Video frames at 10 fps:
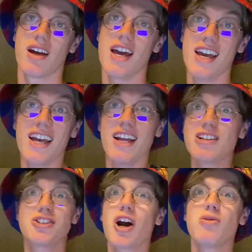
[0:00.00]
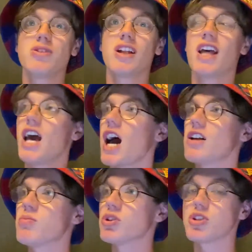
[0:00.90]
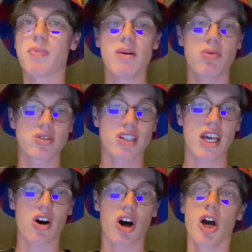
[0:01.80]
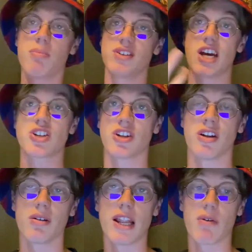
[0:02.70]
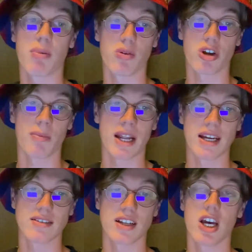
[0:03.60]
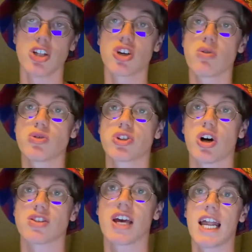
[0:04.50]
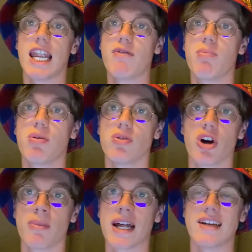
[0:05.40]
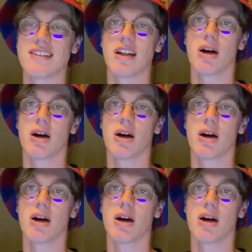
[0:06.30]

It shows, as much as people see, possession, Liverpool dominated, total shots, Liverpool dominated.